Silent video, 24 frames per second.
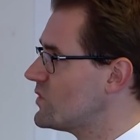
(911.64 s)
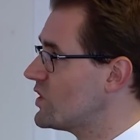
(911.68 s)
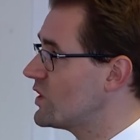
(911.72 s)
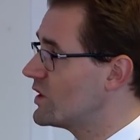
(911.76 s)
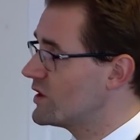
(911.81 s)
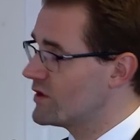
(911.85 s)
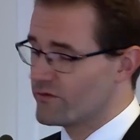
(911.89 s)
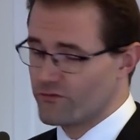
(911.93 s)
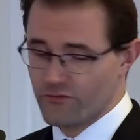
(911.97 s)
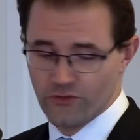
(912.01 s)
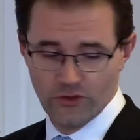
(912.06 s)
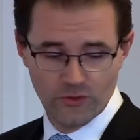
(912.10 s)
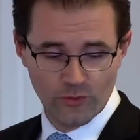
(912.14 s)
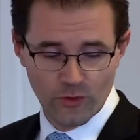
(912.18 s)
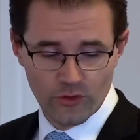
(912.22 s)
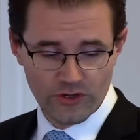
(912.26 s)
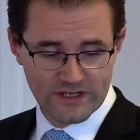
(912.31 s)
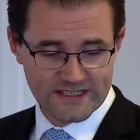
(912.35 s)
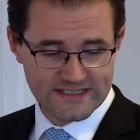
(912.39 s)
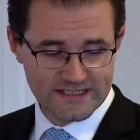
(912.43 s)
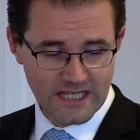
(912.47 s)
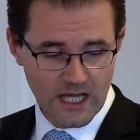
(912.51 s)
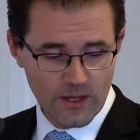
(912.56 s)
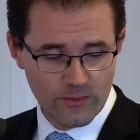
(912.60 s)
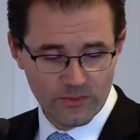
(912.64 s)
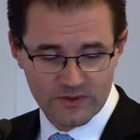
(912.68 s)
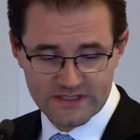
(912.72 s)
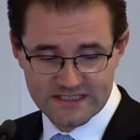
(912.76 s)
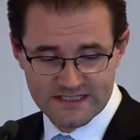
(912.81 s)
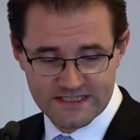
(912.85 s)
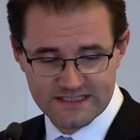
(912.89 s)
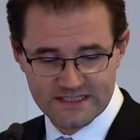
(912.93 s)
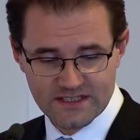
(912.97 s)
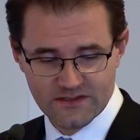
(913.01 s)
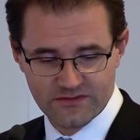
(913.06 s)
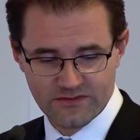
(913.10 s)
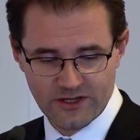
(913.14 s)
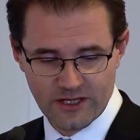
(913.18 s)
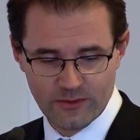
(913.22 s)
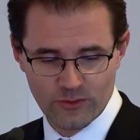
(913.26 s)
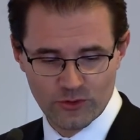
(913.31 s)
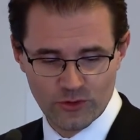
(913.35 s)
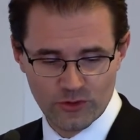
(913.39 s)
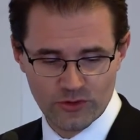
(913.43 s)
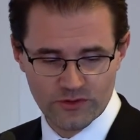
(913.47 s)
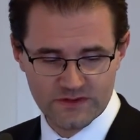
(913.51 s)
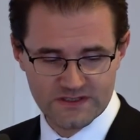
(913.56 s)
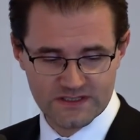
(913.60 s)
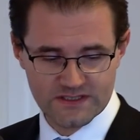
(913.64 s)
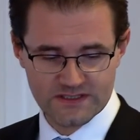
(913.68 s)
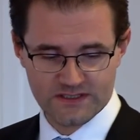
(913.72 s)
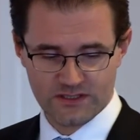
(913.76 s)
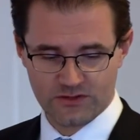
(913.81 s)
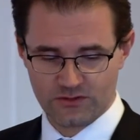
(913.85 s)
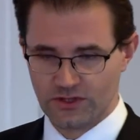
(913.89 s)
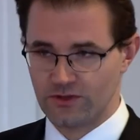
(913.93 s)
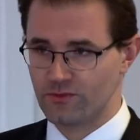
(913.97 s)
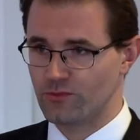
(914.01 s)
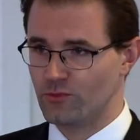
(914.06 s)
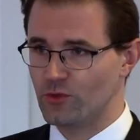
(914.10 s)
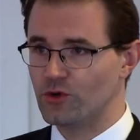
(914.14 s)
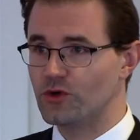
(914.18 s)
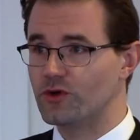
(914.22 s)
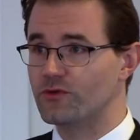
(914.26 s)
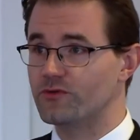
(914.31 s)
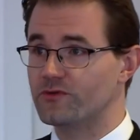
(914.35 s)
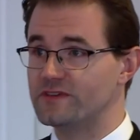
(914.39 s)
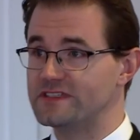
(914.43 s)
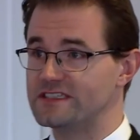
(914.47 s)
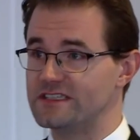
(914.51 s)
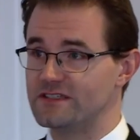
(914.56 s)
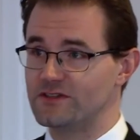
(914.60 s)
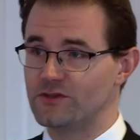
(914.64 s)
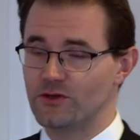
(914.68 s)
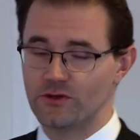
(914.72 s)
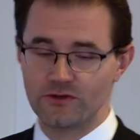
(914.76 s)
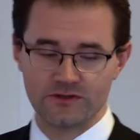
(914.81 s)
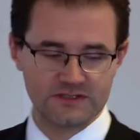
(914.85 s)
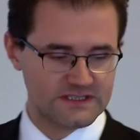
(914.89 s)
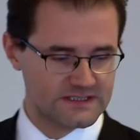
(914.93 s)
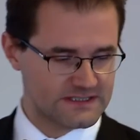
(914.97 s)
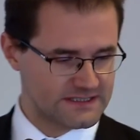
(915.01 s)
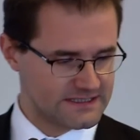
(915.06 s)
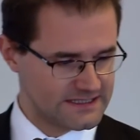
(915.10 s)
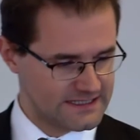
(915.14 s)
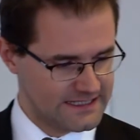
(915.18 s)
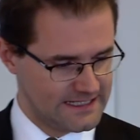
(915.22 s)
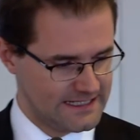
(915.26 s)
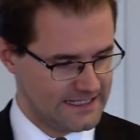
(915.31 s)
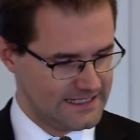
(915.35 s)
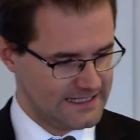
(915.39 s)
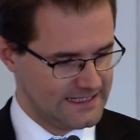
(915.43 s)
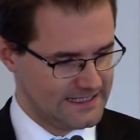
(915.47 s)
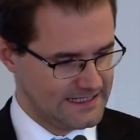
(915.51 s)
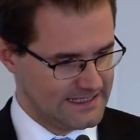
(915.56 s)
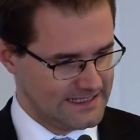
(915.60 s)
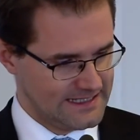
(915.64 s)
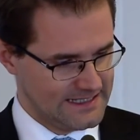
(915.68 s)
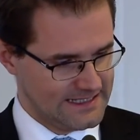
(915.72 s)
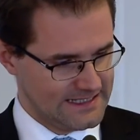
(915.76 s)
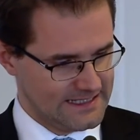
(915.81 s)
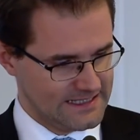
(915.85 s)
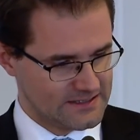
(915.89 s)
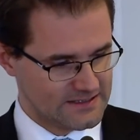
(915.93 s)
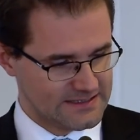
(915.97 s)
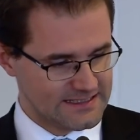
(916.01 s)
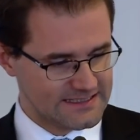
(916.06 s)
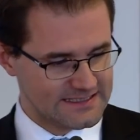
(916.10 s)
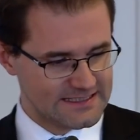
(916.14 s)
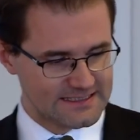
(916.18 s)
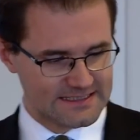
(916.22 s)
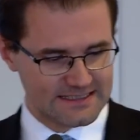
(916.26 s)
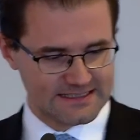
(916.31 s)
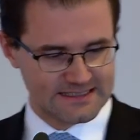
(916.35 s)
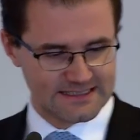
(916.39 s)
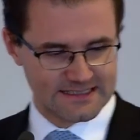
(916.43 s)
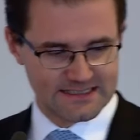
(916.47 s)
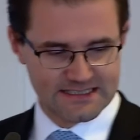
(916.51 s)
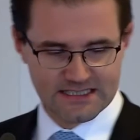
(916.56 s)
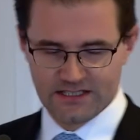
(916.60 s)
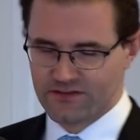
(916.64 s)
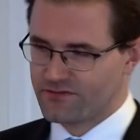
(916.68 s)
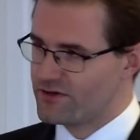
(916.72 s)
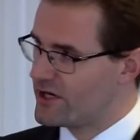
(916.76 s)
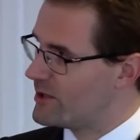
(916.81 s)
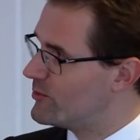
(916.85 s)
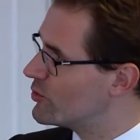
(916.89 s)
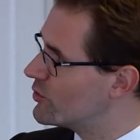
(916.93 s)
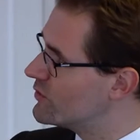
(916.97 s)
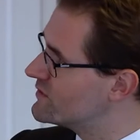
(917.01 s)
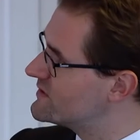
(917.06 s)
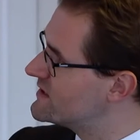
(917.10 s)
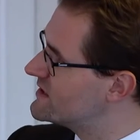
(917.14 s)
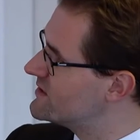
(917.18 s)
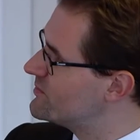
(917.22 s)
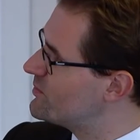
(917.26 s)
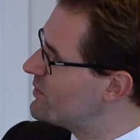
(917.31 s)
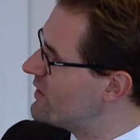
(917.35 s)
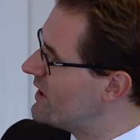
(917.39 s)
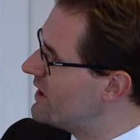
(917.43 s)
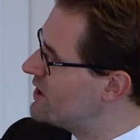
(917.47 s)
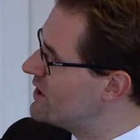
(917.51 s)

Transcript: A few more examples: cystic fibrosis, so the mucoviscidosis. So this is a cystic fibrosis